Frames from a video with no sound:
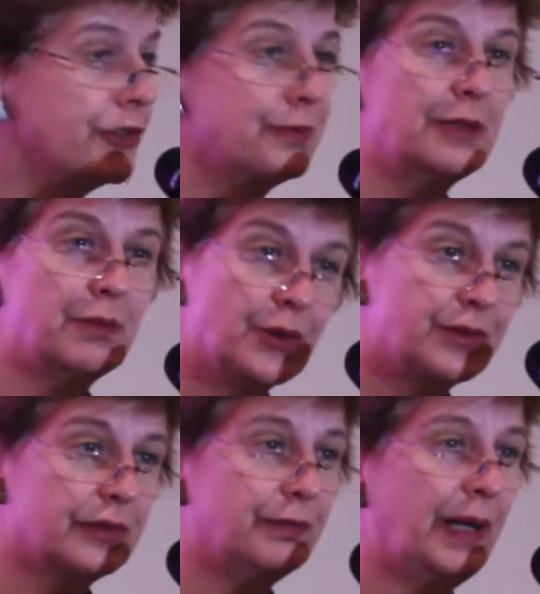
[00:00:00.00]
I spent
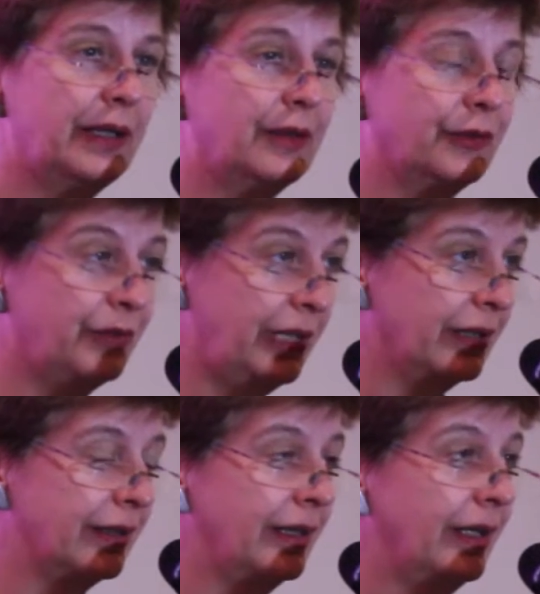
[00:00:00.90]
most of my
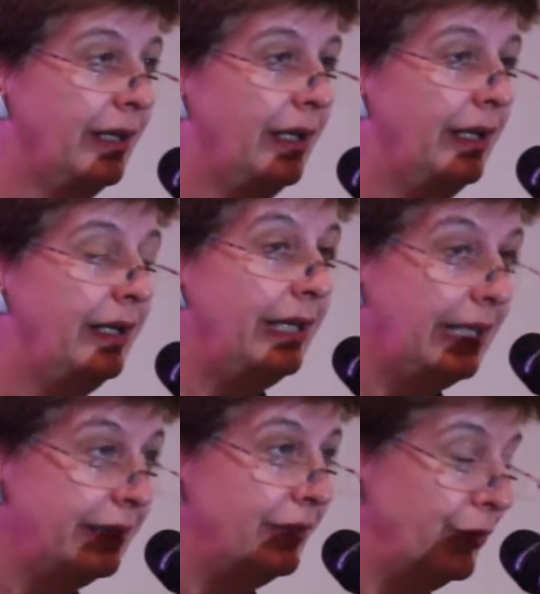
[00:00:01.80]
career
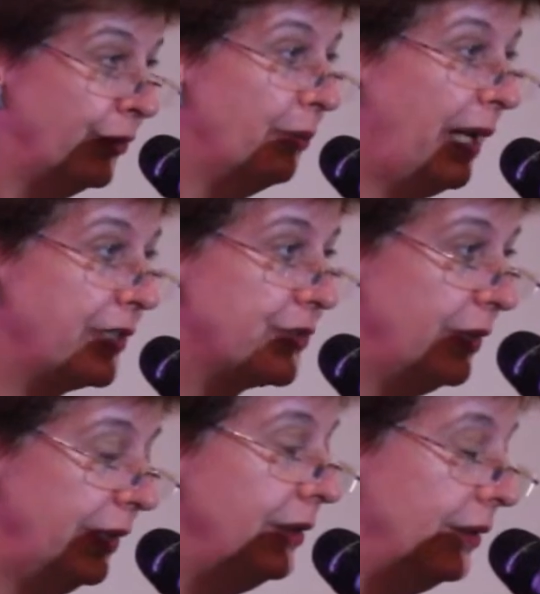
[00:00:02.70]
in Europe,
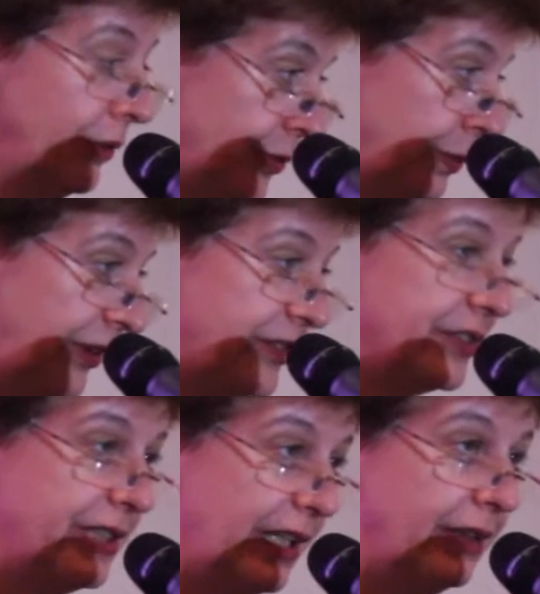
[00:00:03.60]
actually,
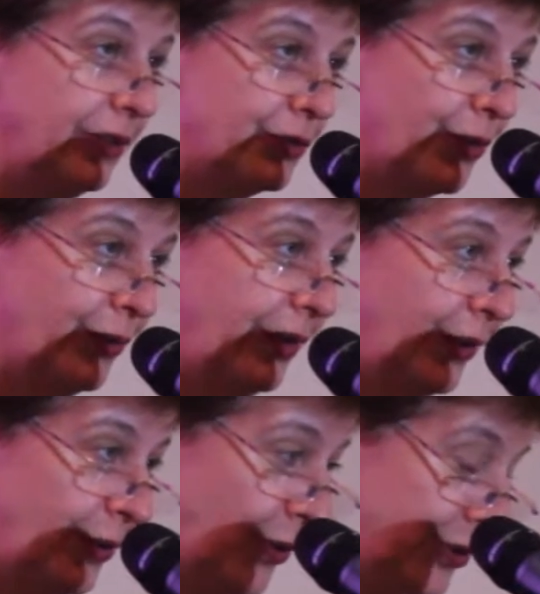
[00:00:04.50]
notwithstanding
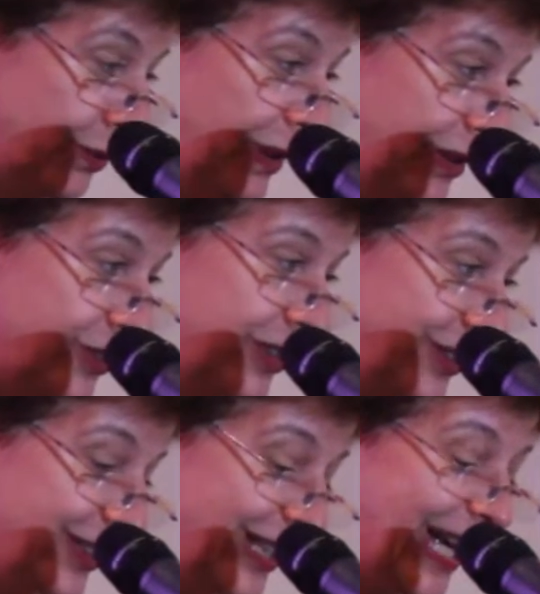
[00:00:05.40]
Tokyo, Ho Chi Minh
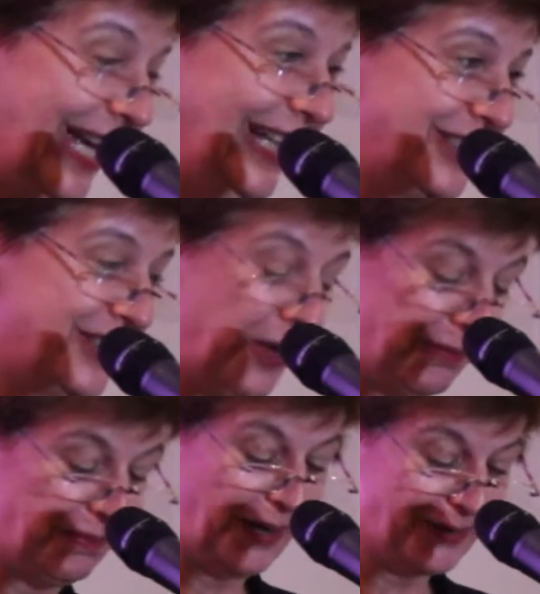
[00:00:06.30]
City and
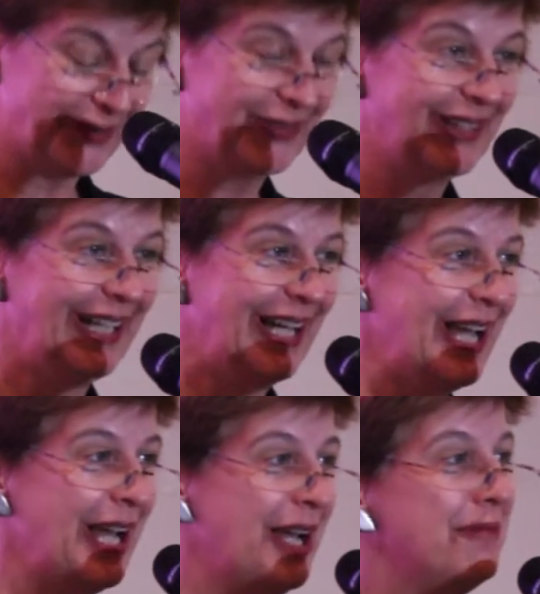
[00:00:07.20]
Sao Paulo.
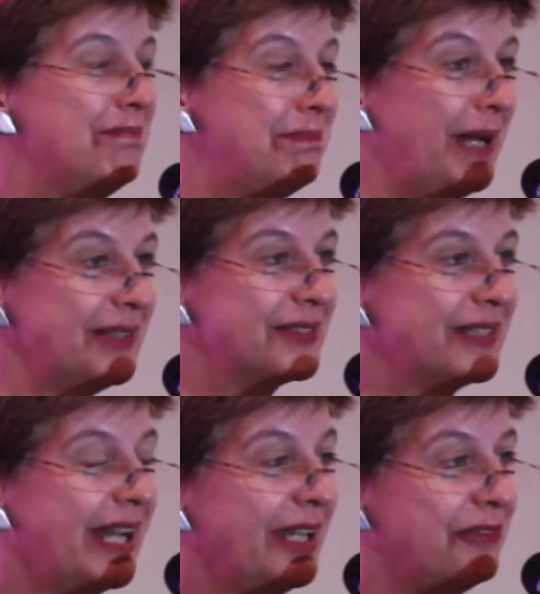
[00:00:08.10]

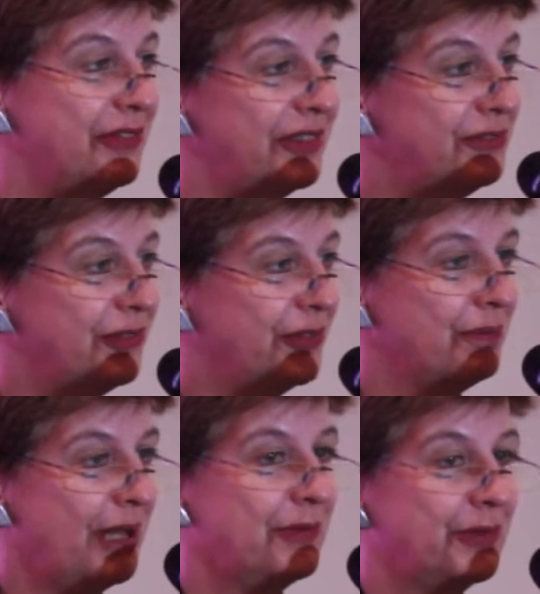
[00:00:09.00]
But I have very
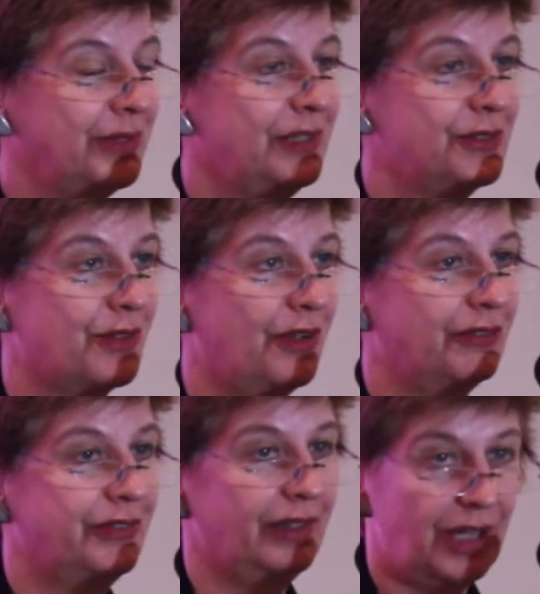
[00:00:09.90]
fond memories
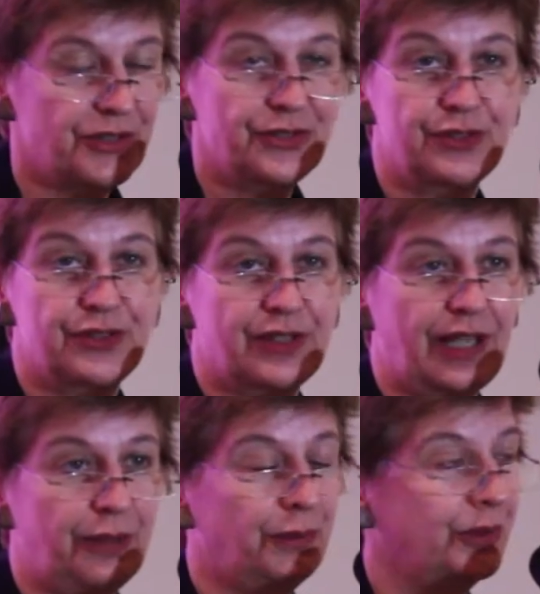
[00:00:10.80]
of the
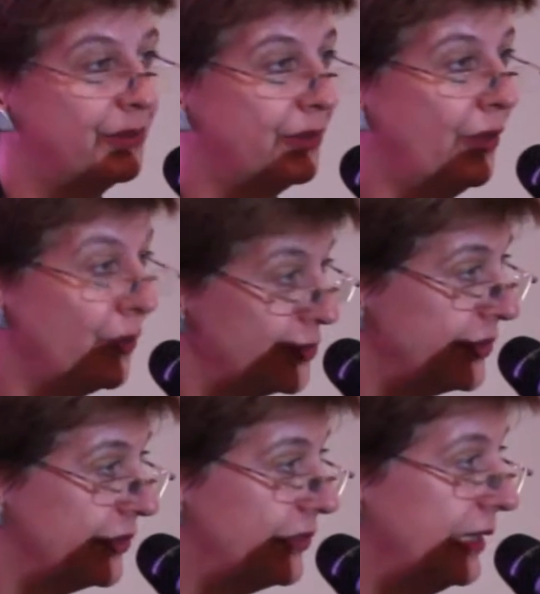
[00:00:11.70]
luncheons I would
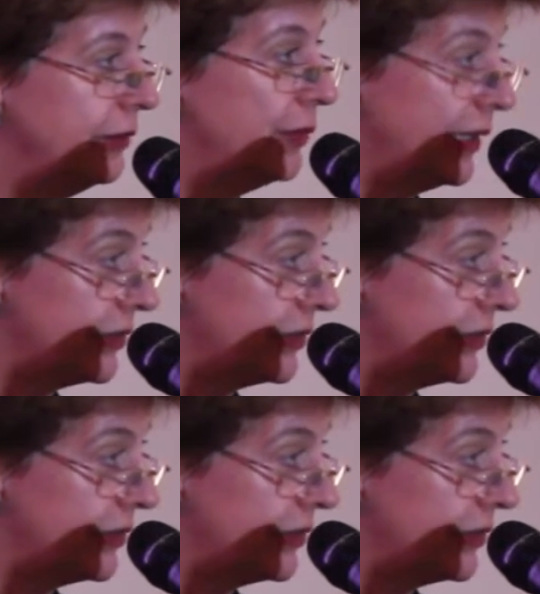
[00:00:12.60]
hosted in